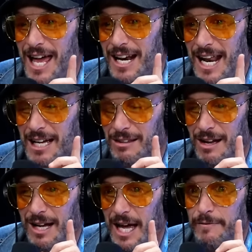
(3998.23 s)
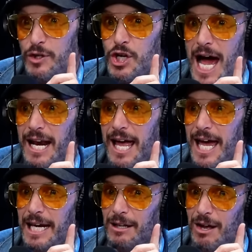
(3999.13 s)
man. neck long head? Vagina
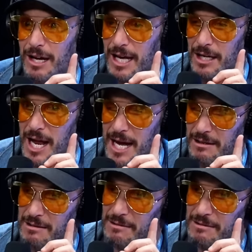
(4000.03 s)
head long neck.